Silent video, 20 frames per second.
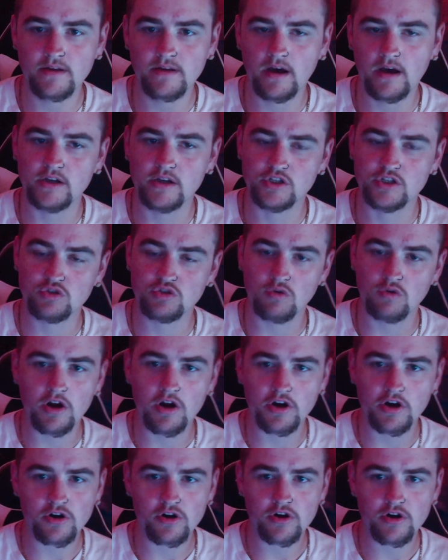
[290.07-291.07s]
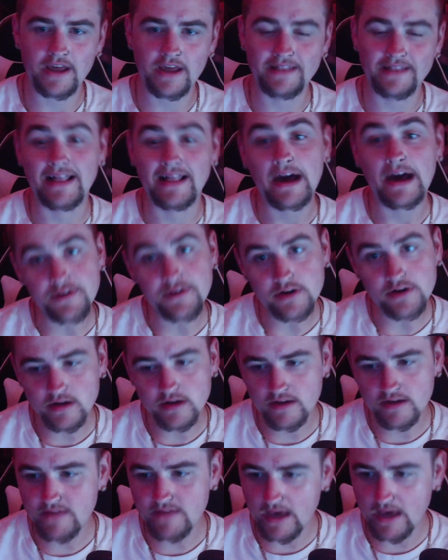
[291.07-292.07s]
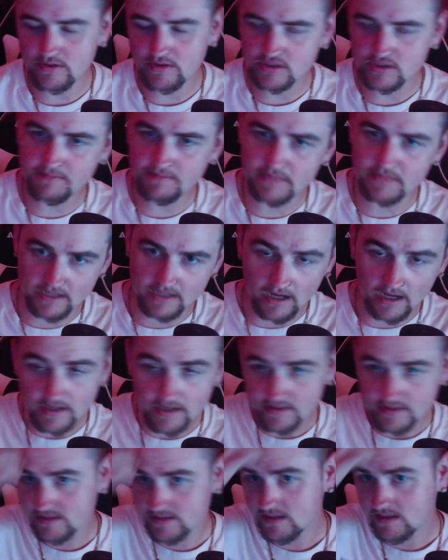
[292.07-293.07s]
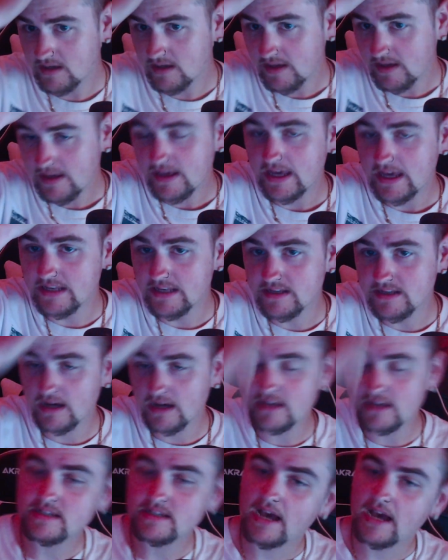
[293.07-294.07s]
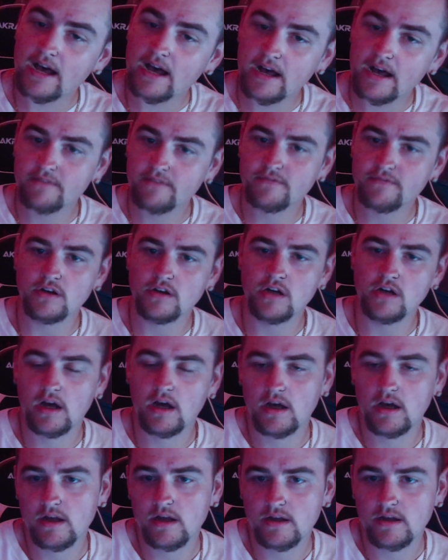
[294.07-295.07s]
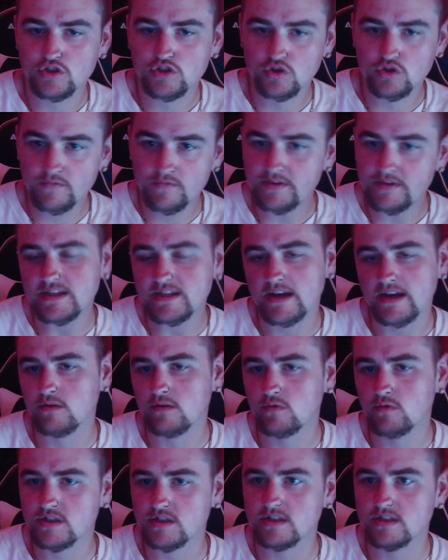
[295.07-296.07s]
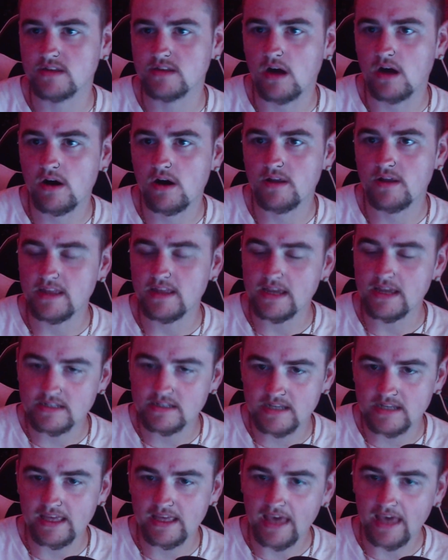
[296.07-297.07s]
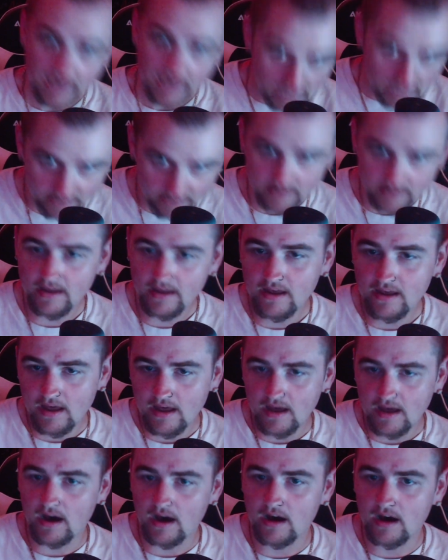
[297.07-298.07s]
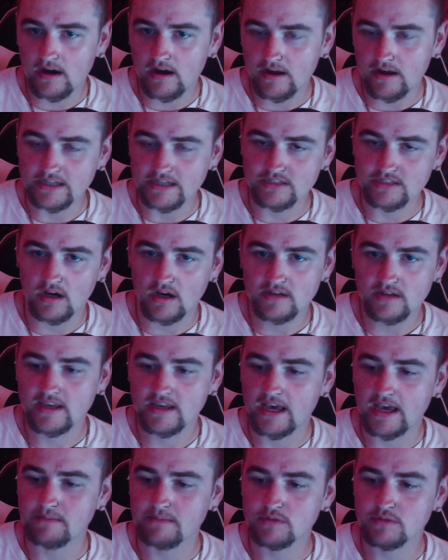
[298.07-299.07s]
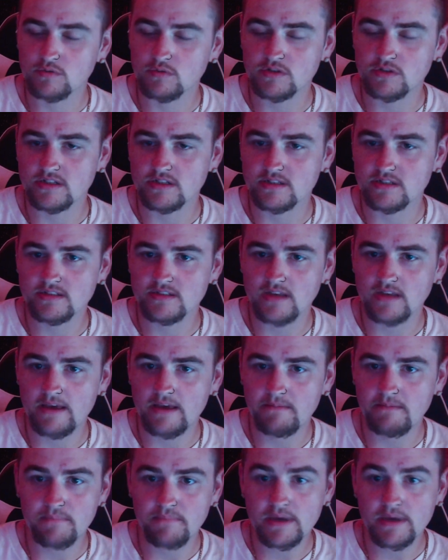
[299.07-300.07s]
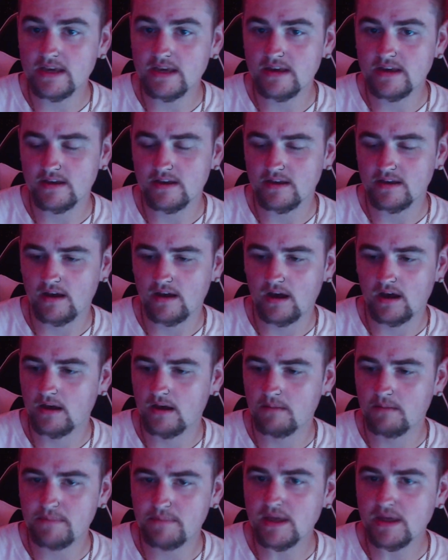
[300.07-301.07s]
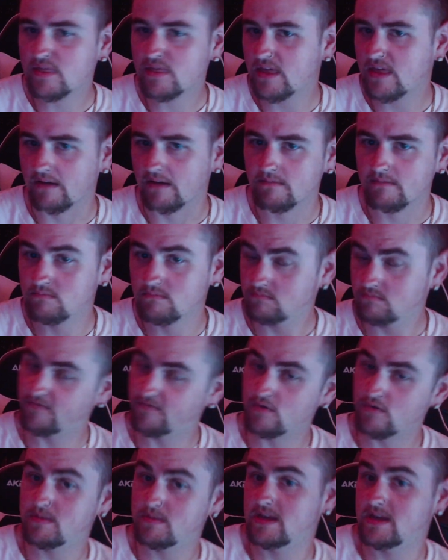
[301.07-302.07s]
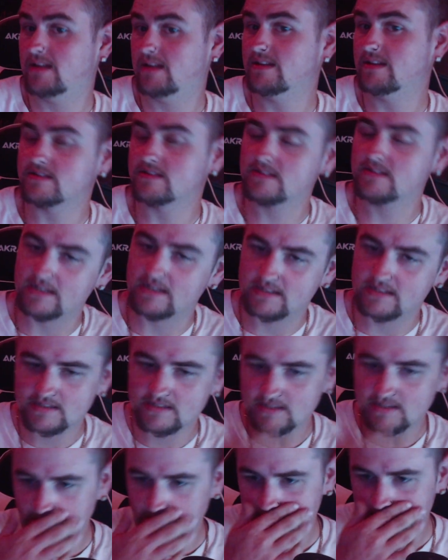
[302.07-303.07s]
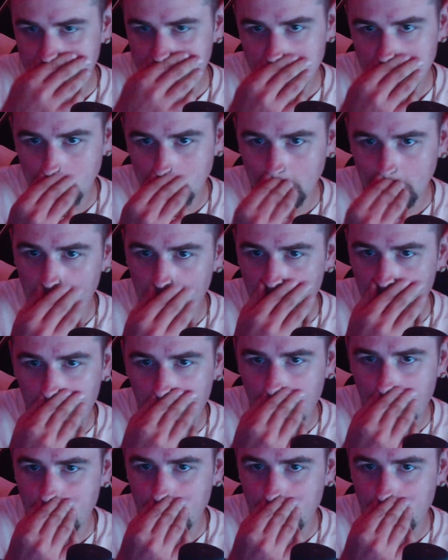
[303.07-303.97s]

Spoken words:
stronger and louder in the 8th gen because it does have true VTEC, which is on the intake and exhaust cams, which is a big thing for me, at least. It's a